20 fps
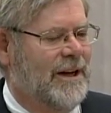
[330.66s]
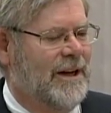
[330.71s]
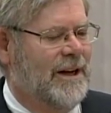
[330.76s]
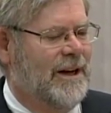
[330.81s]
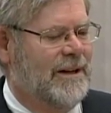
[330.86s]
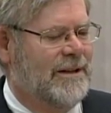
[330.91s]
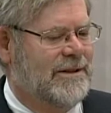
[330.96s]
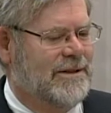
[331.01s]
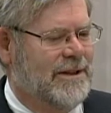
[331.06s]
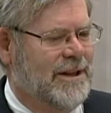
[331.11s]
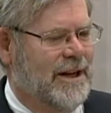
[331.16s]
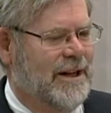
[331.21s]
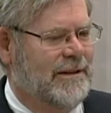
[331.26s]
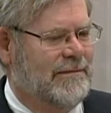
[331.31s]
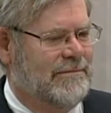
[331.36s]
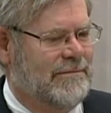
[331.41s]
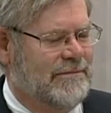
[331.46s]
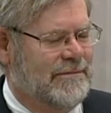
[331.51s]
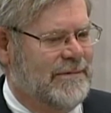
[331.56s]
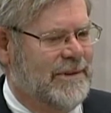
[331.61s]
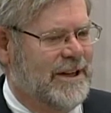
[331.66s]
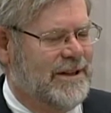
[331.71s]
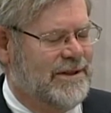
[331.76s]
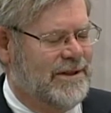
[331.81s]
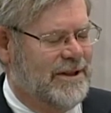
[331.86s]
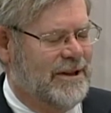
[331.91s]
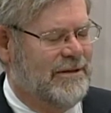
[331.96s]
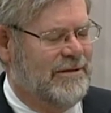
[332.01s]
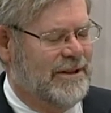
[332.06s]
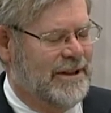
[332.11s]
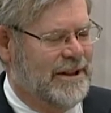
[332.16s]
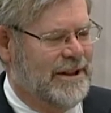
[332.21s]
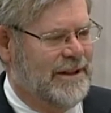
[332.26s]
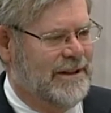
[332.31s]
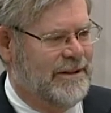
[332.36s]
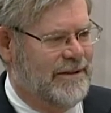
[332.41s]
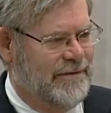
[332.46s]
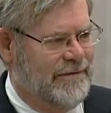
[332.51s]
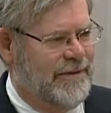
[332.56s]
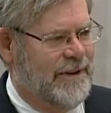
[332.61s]
it's not necessarily
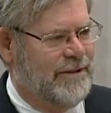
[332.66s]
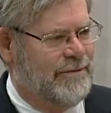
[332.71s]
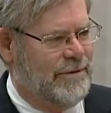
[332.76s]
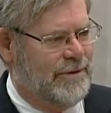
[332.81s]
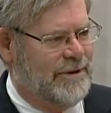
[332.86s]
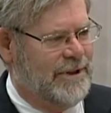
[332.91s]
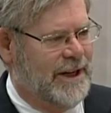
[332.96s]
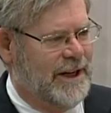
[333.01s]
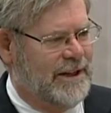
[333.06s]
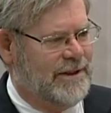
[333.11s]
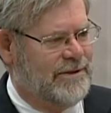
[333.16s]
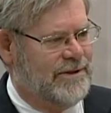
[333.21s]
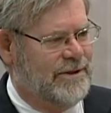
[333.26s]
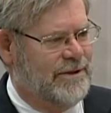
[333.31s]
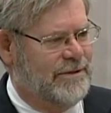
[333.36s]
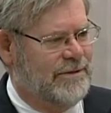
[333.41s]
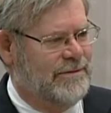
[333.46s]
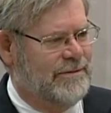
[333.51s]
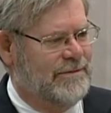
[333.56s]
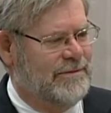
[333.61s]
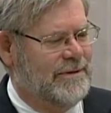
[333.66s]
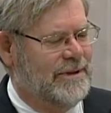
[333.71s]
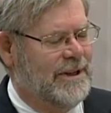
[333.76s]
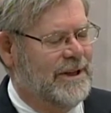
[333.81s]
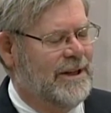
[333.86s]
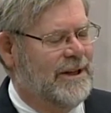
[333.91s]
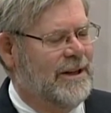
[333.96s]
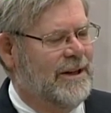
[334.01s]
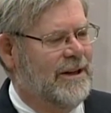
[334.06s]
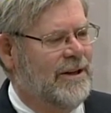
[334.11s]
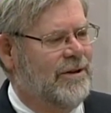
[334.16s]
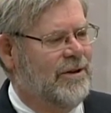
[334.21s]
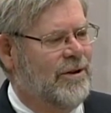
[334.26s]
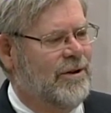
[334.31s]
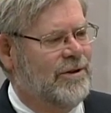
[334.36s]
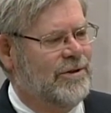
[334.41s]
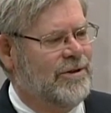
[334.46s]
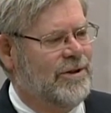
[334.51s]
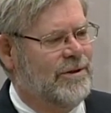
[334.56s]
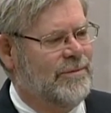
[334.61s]
in the federal tax code,
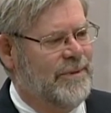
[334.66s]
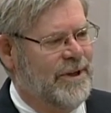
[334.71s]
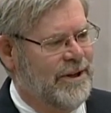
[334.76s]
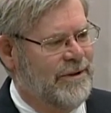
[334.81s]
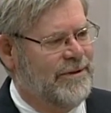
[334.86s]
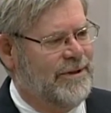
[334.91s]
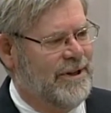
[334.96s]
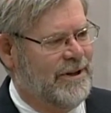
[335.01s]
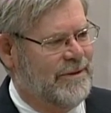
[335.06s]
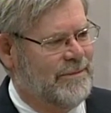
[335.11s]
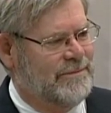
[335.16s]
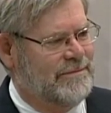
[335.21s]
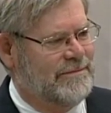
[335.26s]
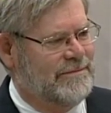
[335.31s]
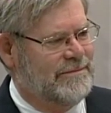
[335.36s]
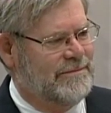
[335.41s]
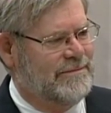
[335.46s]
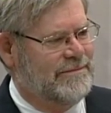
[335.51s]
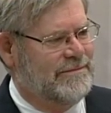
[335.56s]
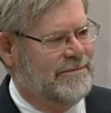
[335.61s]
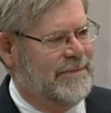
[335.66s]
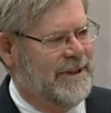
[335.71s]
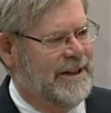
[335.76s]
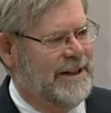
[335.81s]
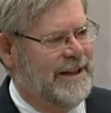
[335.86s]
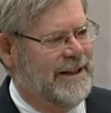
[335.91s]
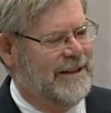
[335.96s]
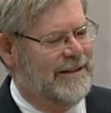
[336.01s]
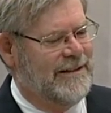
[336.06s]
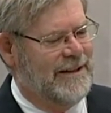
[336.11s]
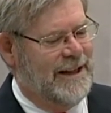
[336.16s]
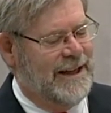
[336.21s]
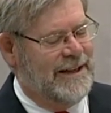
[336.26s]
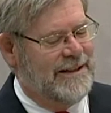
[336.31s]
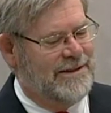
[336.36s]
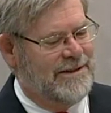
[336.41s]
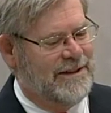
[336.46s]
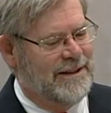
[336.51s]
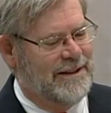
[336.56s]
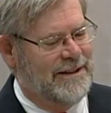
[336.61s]
long-term health care. And
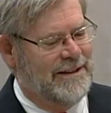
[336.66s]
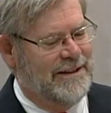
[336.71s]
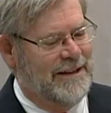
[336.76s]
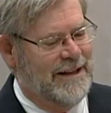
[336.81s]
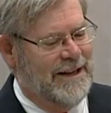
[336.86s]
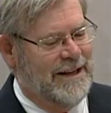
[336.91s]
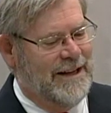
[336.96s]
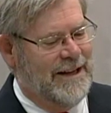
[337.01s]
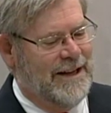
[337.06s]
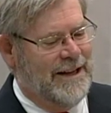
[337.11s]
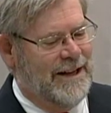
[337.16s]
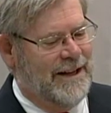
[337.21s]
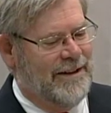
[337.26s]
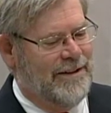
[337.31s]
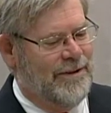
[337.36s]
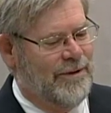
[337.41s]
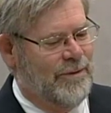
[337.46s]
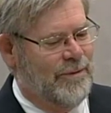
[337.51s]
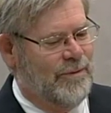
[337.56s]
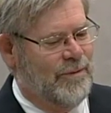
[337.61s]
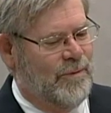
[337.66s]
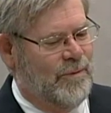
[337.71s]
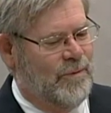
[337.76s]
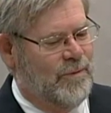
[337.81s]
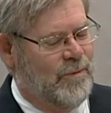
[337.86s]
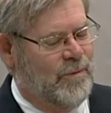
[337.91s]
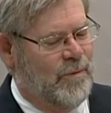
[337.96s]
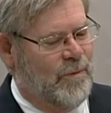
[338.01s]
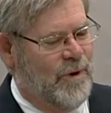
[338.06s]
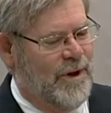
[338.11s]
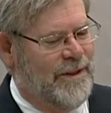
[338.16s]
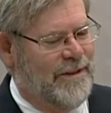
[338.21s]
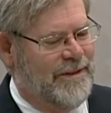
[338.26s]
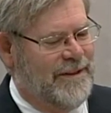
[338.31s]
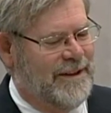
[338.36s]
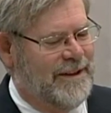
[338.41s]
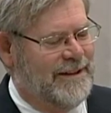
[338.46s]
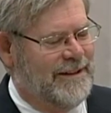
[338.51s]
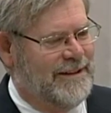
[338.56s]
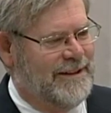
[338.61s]
lastly, the one
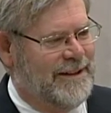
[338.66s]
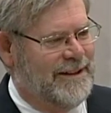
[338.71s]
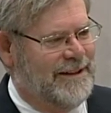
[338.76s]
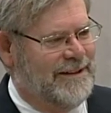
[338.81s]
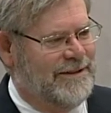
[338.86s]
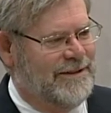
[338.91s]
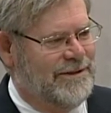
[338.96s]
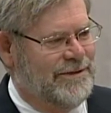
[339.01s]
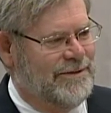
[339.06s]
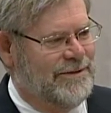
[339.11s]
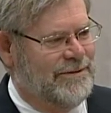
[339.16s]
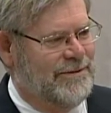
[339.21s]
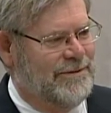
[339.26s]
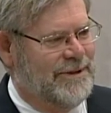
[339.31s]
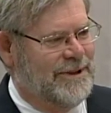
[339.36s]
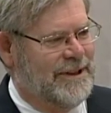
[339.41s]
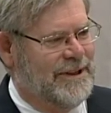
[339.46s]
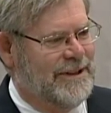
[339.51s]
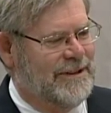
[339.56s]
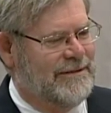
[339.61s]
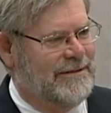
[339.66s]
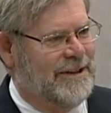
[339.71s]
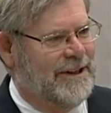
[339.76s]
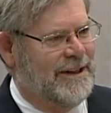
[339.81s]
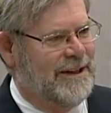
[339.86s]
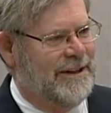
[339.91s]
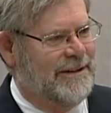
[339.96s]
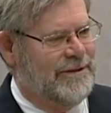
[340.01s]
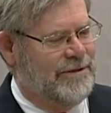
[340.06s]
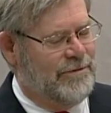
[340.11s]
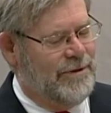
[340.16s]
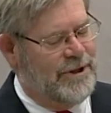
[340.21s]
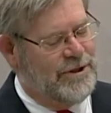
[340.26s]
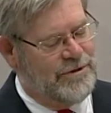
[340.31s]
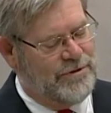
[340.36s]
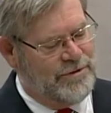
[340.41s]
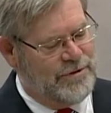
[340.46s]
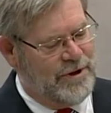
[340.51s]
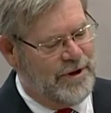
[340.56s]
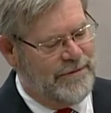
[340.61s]
thing they do that the
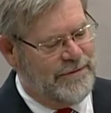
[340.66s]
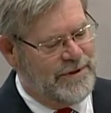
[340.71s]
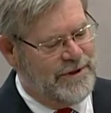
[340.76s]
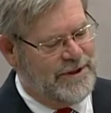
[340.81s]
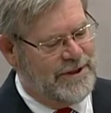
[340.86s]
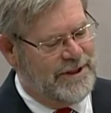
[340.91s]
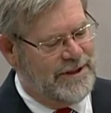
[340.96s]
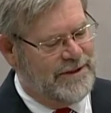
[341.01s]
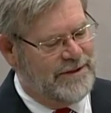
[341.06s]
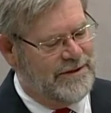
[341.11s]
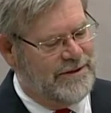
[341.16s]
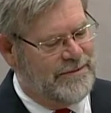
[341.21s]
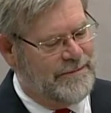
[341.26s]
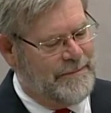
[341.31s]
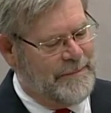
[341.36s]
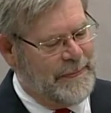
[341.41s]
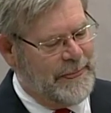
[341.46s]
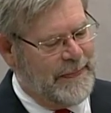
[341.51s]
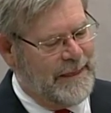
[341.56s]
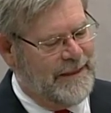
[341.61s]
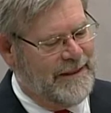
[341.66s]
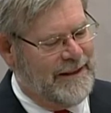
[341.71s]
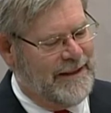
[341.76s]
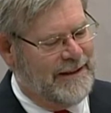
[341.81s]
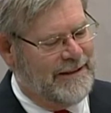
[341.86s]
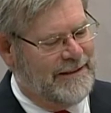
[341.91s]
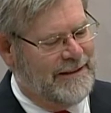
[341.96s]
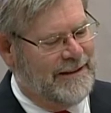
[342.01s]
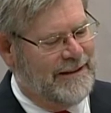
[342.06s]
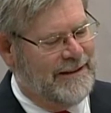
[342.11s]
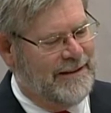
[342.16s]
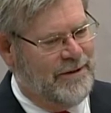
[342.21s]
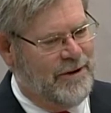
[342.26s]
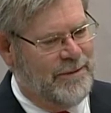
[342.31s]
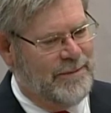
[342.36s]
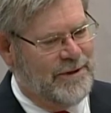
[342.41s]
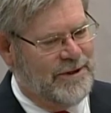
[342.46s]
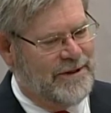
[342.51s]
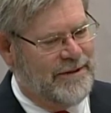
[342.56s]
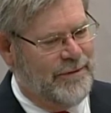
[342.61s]
treasurer's office does that
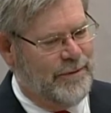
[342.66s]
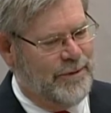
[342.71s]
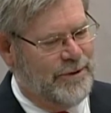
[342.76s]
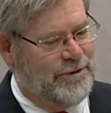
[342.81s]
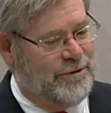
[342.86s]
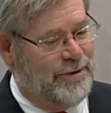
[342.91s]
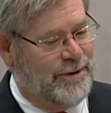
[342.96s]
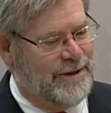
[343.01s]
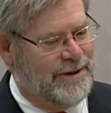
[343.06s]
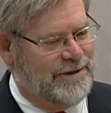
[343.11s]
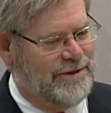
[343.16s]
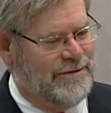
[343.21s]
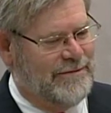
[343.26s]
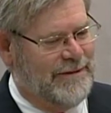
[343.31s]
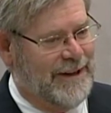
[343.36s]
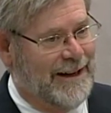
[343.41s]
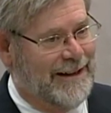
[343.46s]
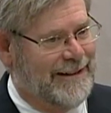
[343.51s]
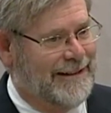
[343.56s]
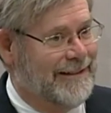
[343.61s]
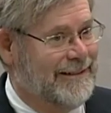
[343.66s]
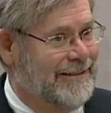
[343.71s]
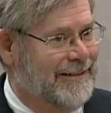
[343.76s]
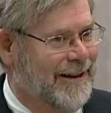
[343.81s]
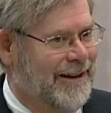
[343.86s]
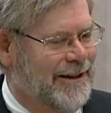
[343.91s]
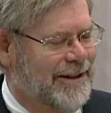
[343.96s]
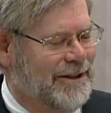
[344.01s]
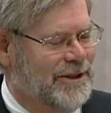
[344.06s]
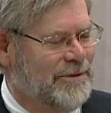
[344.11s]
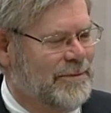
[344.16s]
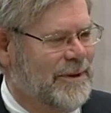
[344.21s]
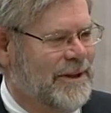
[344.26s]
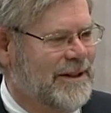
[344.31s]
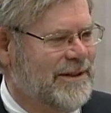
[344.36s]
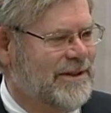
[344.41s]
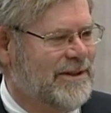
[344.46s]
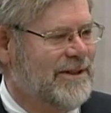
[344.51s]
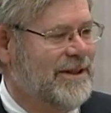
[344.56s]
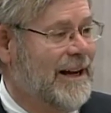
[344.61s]
almost everyone tries to not acknowledge
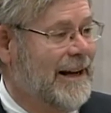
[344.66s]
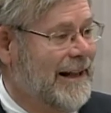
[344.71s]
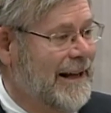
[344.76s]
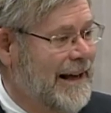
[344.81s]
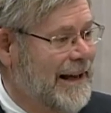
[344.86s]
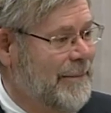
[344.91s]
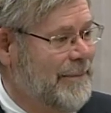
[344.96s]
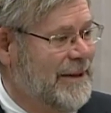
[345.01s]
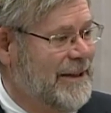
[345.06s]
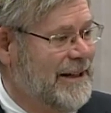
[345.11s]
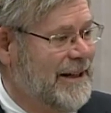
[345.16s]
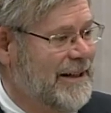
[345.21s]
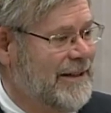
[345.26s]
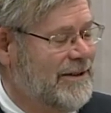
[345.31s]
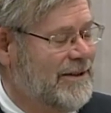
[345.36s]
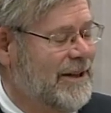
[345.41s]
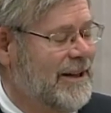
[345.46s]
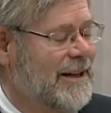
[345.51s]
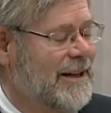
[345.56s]
because it's not a happy task,